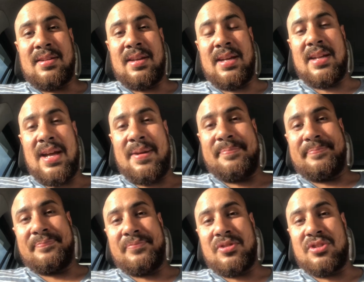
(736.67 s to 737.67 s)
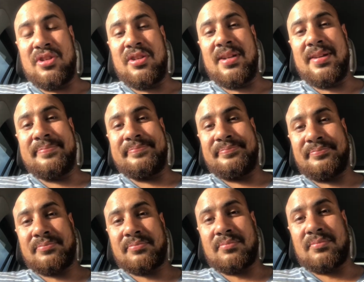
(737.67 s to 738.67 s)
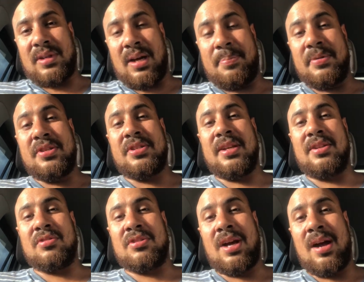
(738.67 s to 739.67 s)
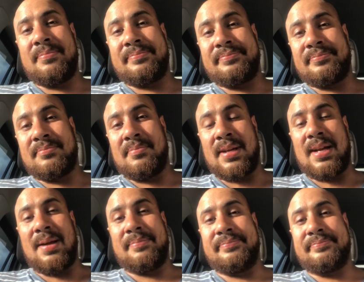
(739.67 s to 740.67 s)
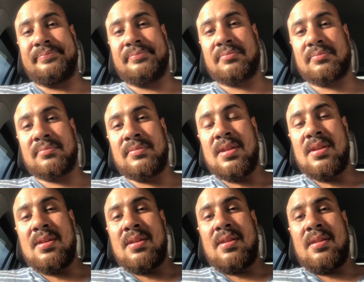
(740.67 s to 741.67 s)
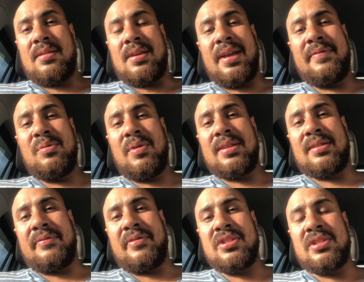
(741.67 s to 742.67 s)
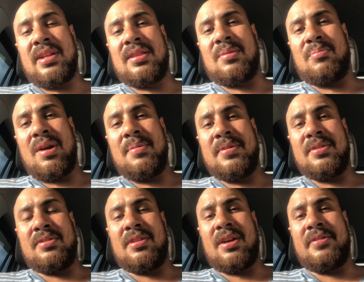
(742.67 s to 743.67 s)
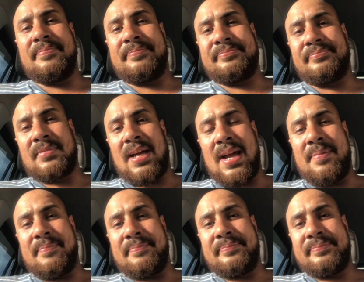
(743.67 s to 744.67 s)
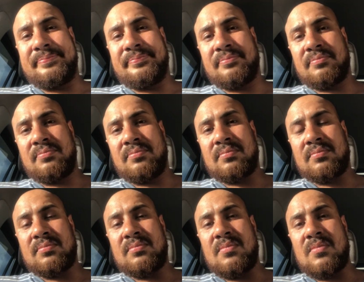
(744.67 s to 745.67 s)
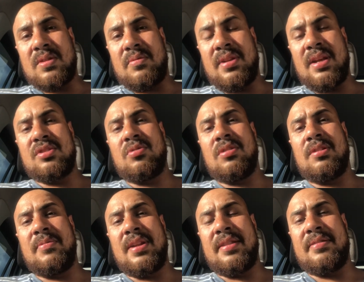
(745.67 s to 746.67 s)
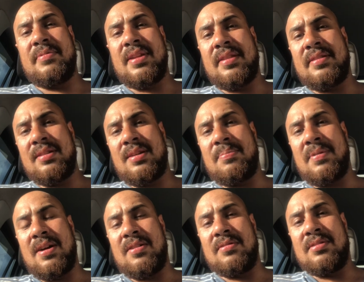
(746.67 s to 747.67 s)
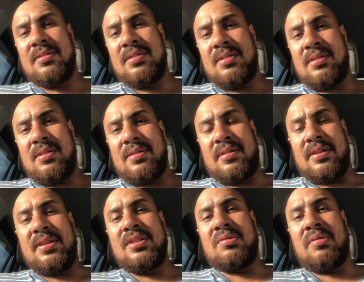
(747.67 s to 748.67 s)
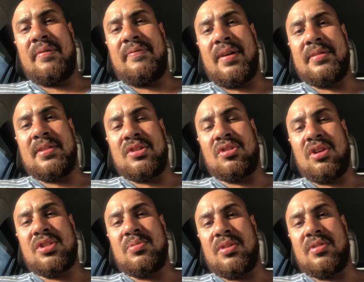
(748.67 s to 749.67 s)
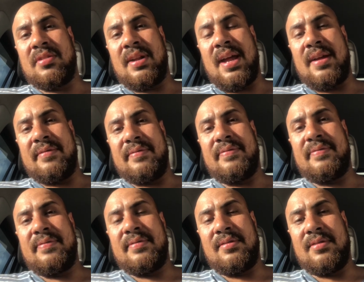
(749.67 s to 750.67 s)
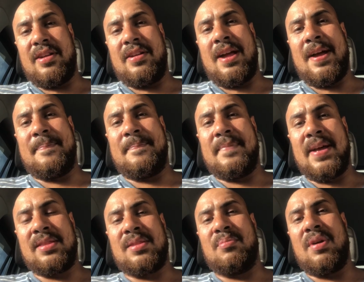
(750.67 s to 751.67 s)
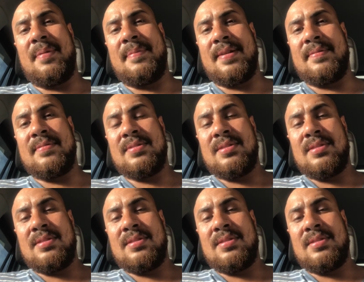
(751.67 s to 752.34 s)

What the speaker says: And tune in. I appreciate your time. But the heavyweight division at the moment, you know, when I think about the interim fight that Joshua could have, you know, at the moment,